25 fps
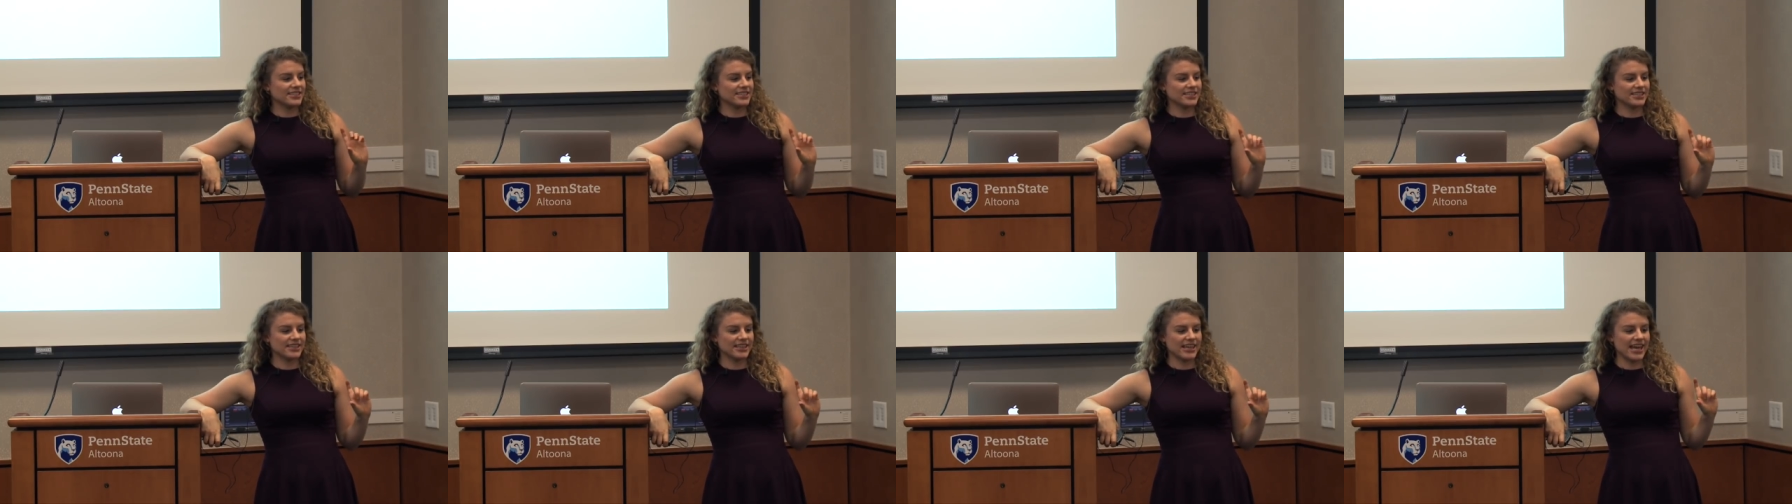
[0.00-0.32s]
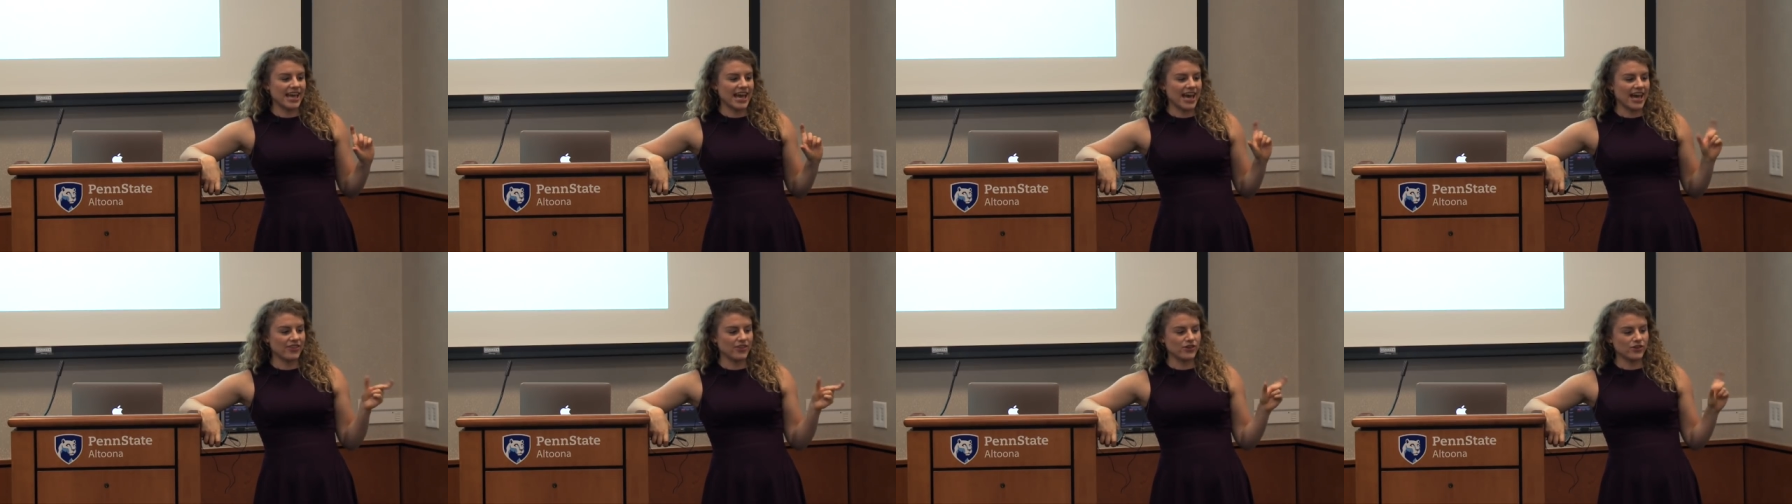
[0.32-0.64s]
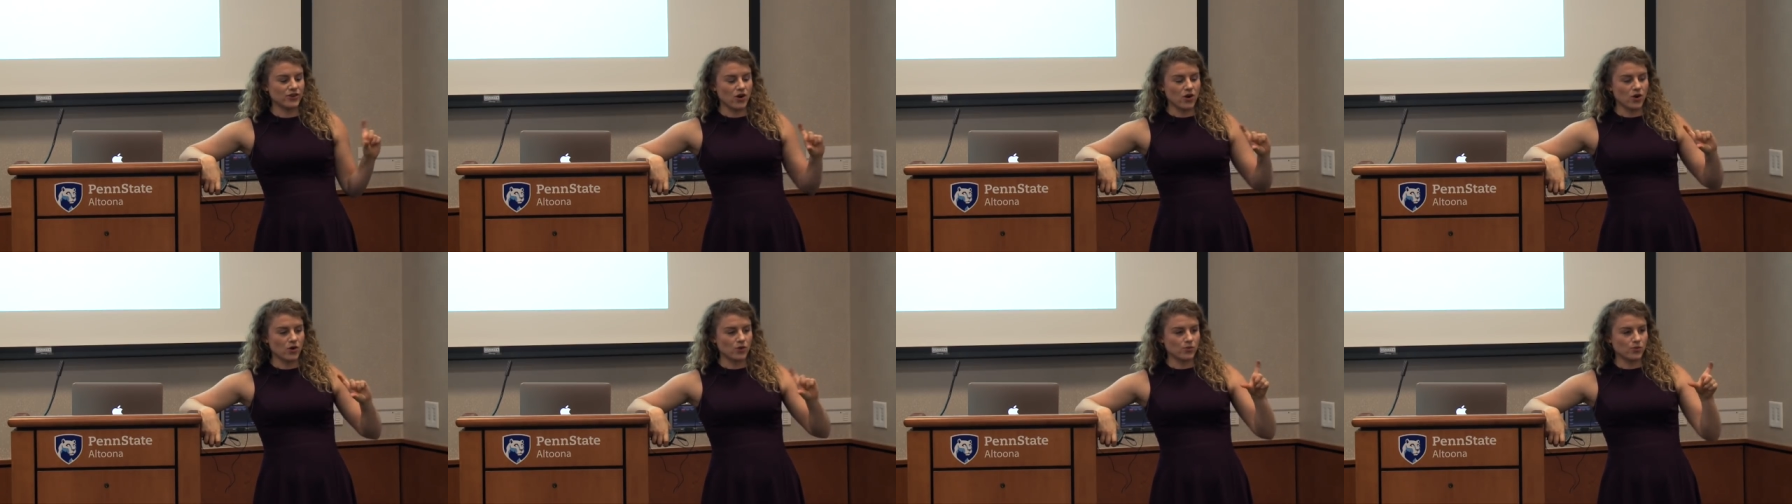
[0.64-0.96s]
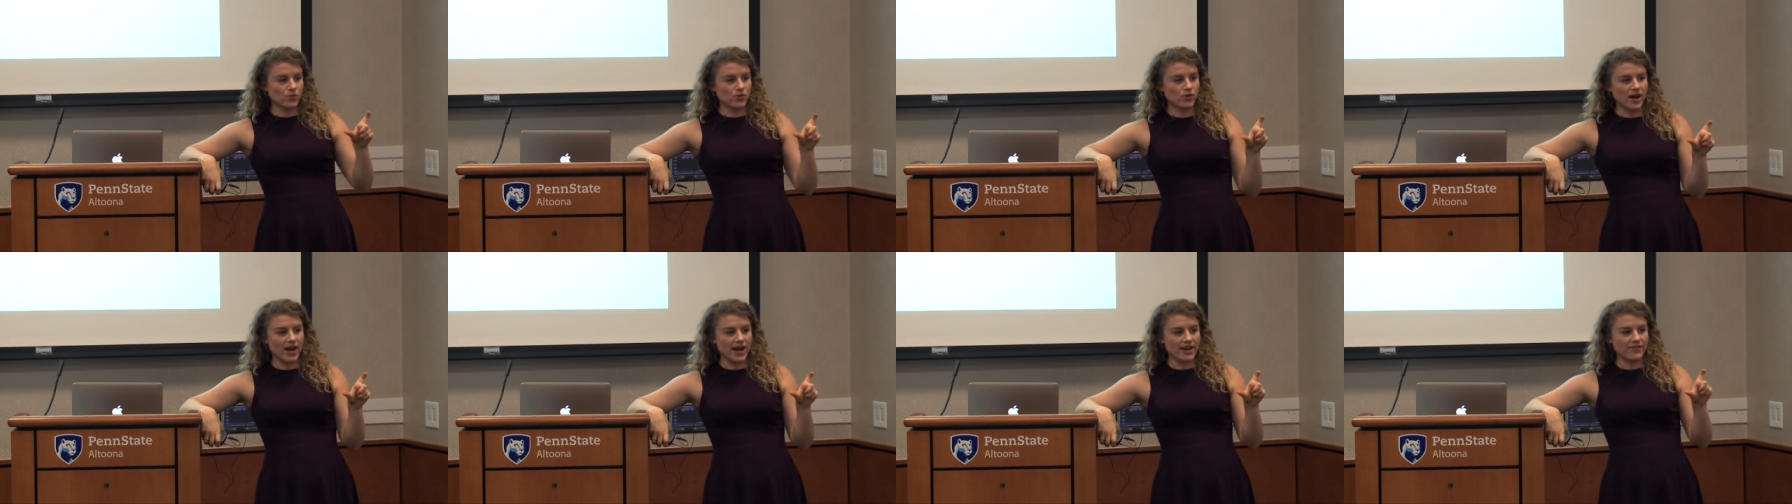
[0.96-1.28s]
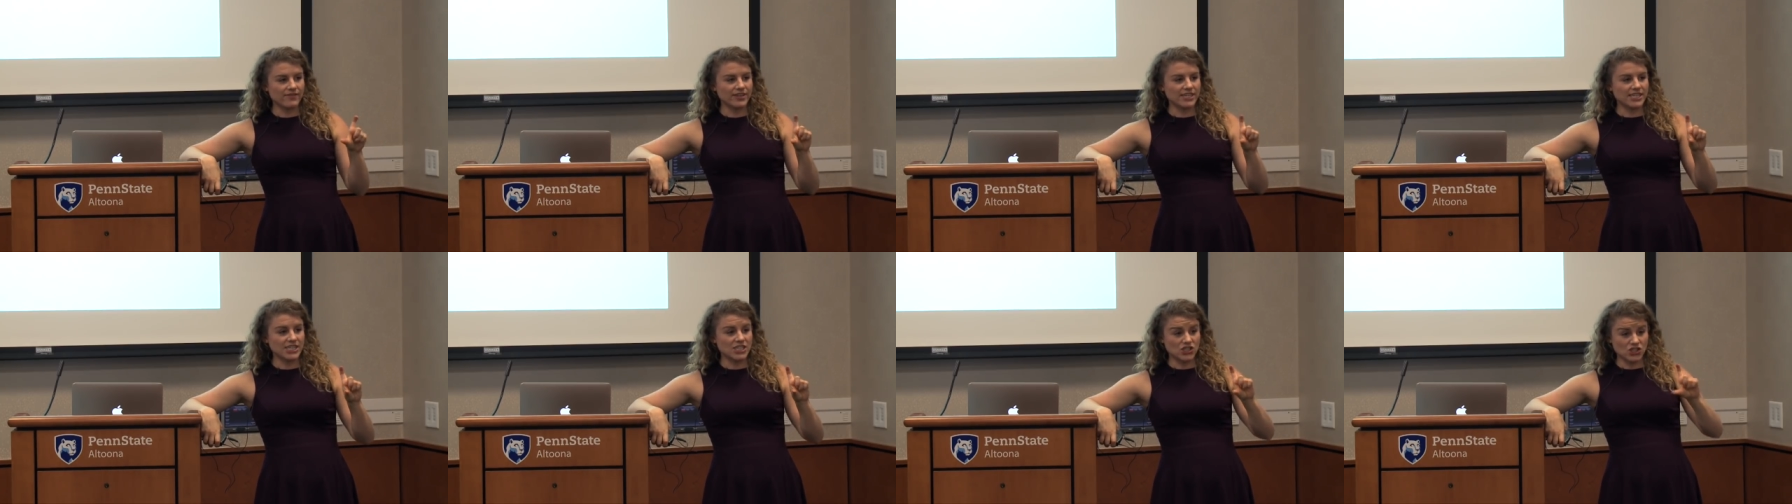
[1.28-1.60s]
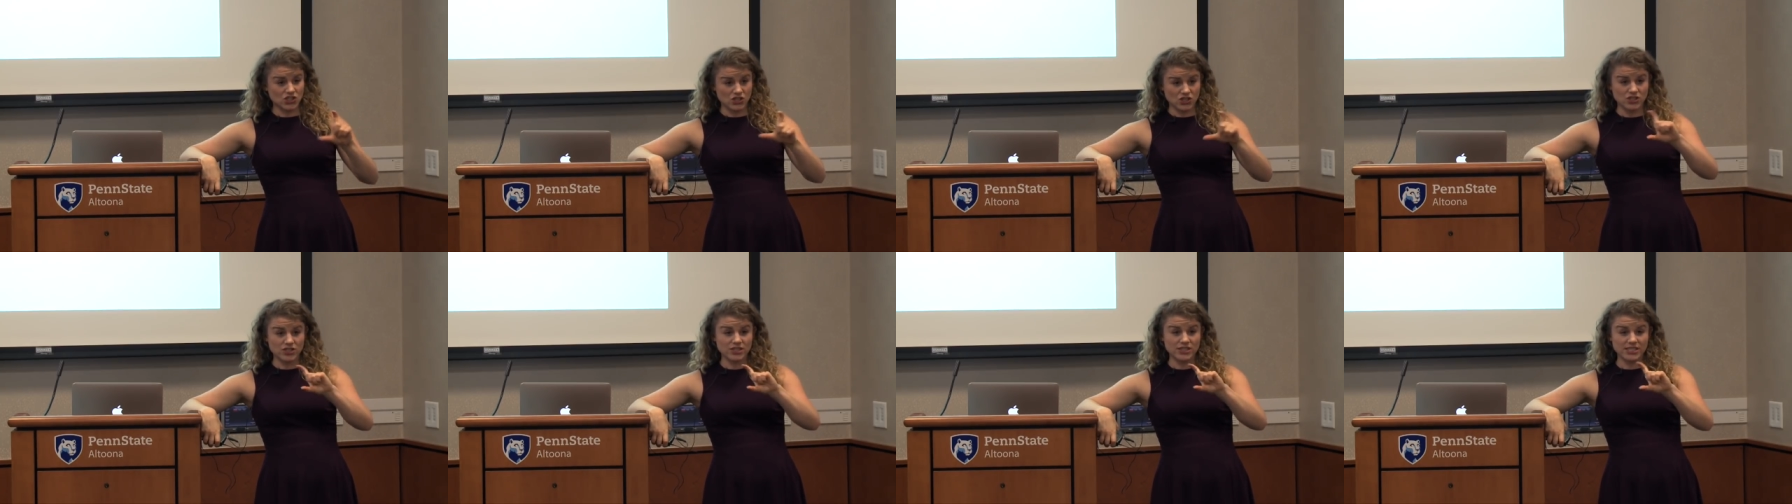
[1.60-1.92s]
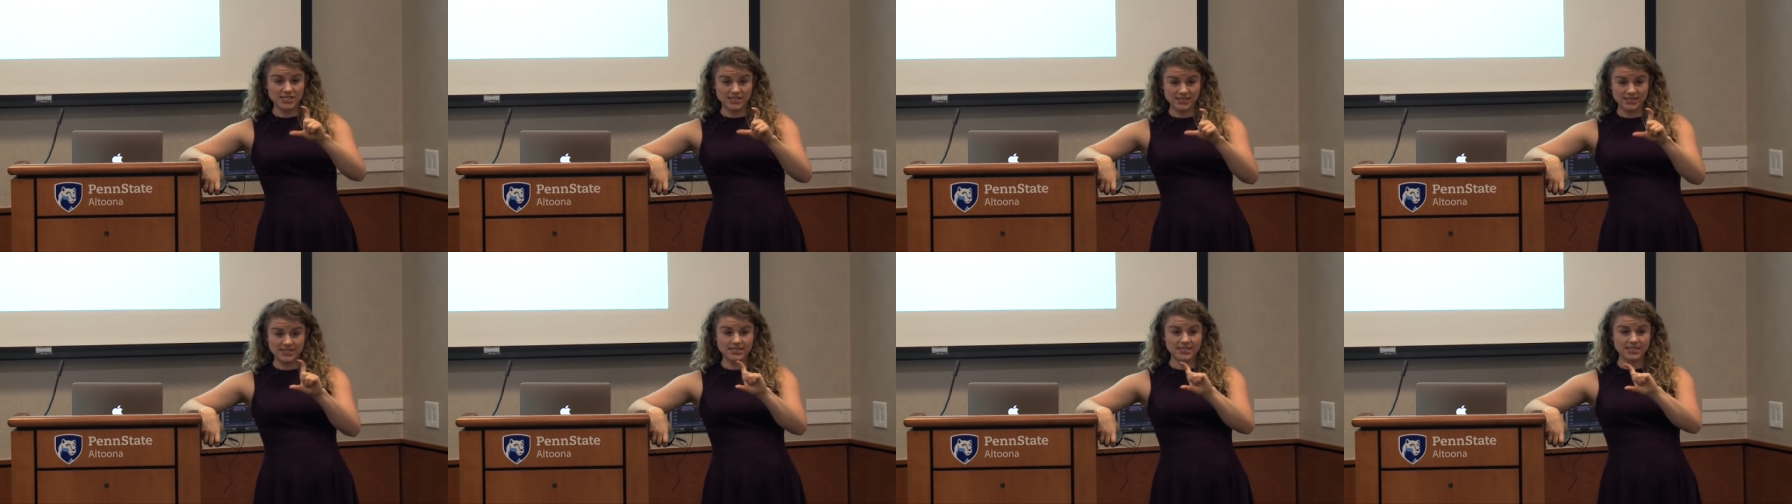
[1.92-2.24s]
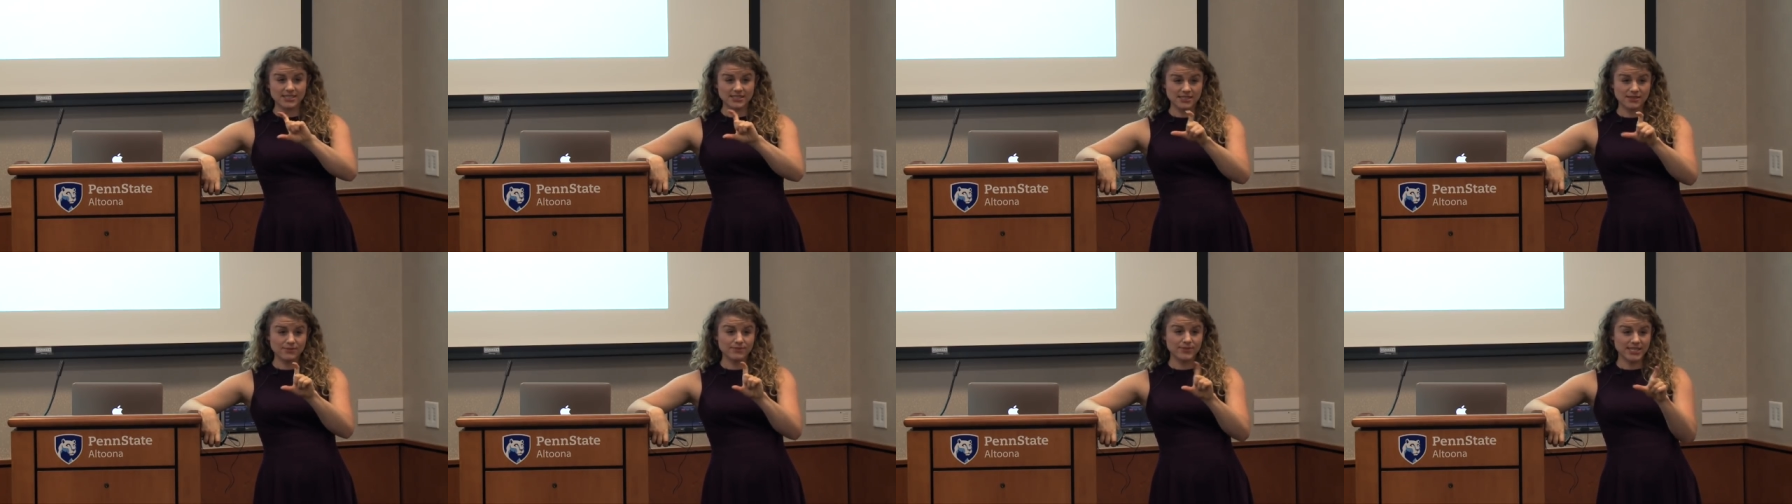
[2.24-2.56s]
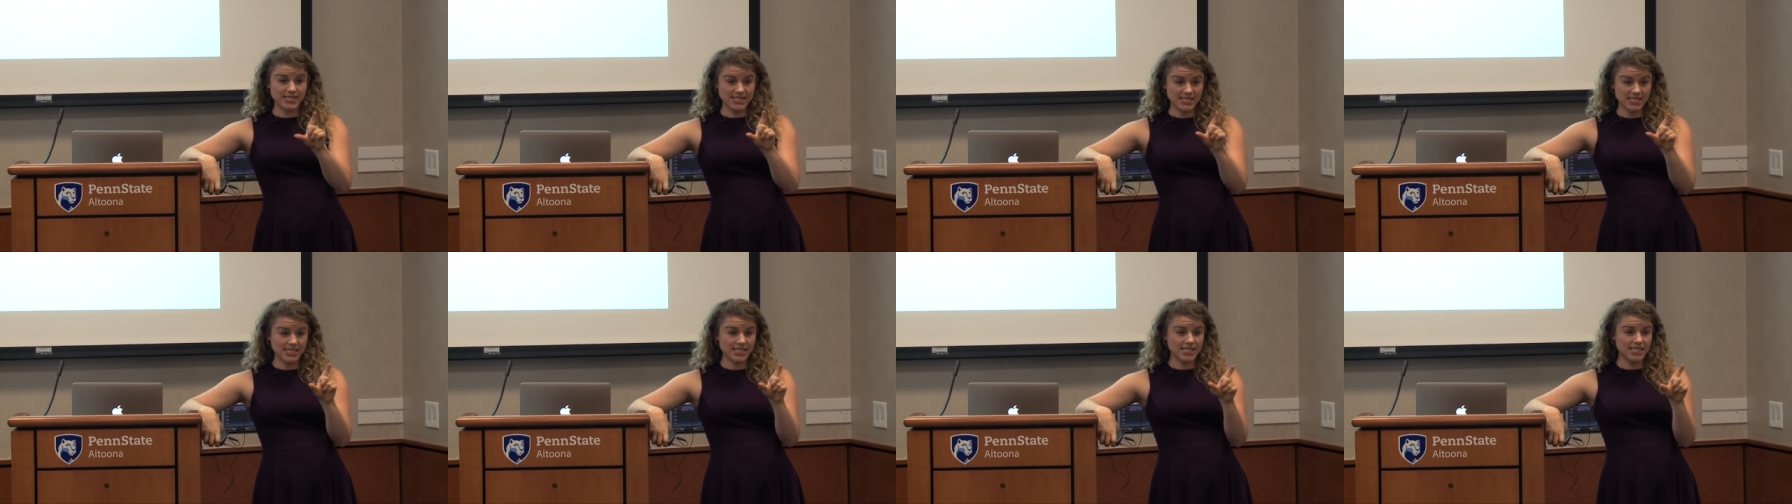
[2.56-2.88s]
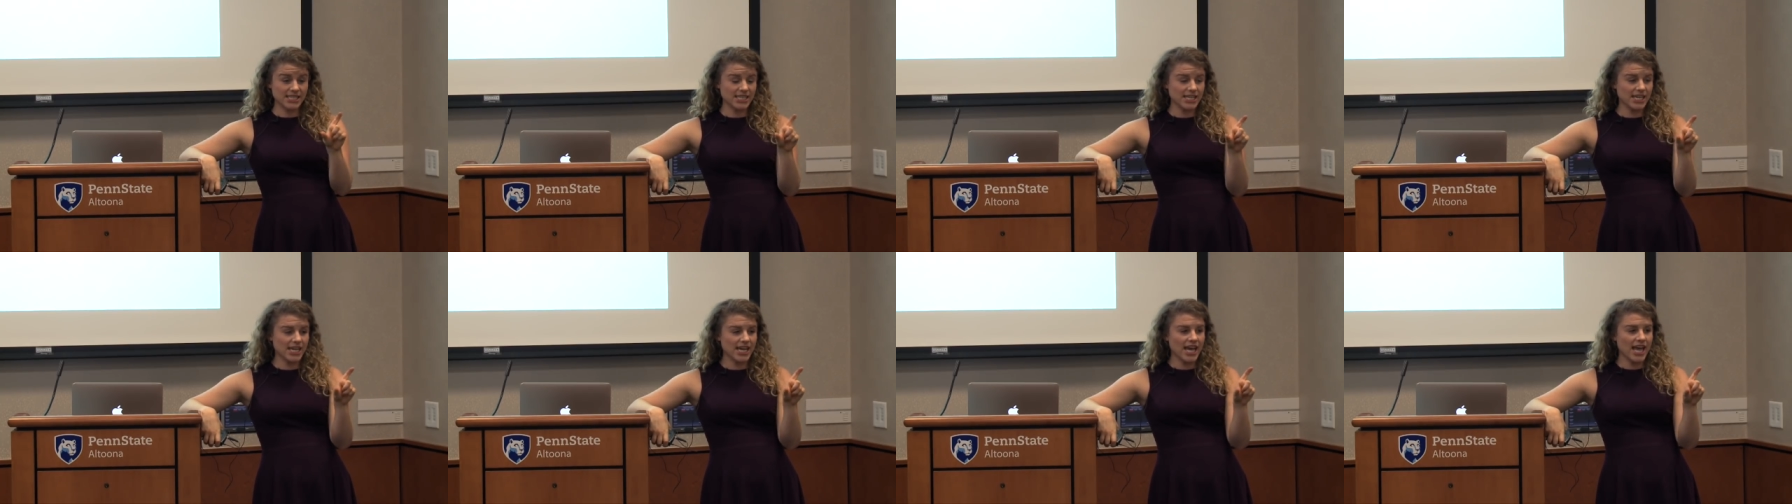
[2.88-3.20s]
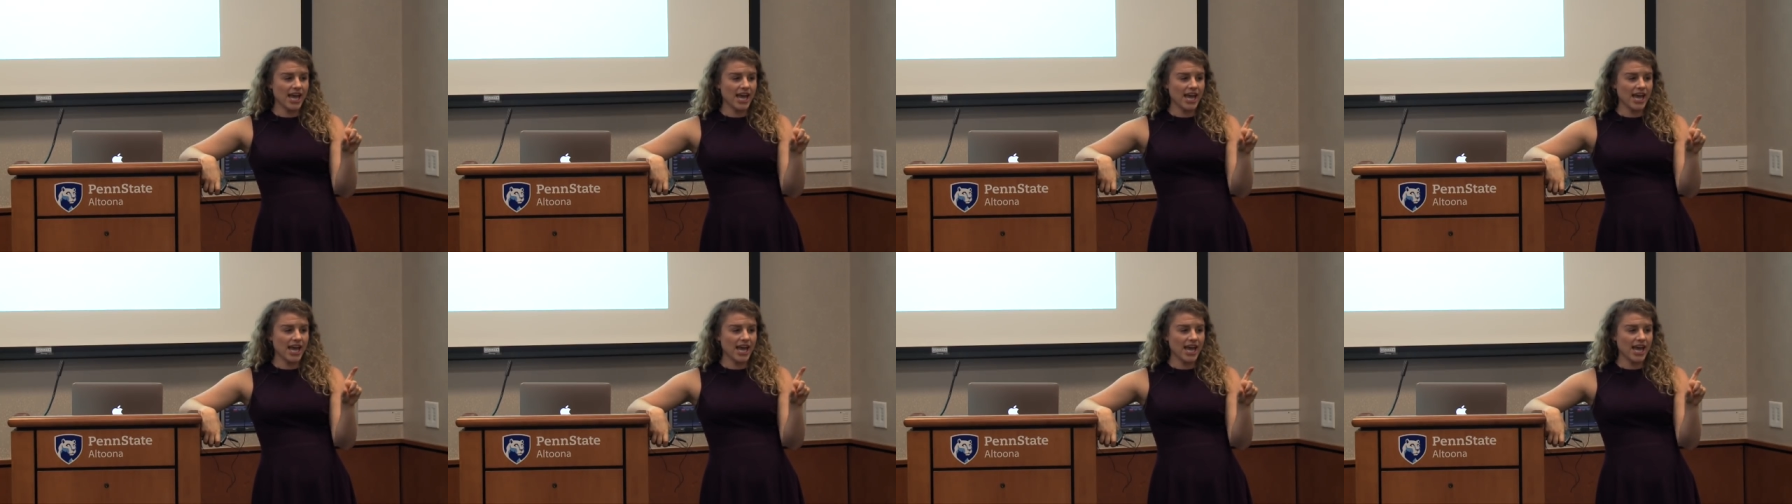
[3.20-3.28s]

they had their own private insurance system, basically.